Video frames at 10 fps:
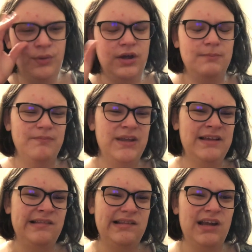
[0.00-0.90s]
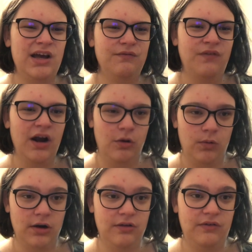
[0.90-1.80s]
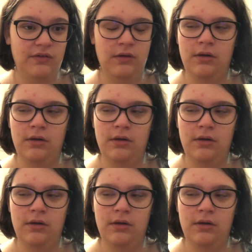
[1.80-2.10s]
but it's not fireworks.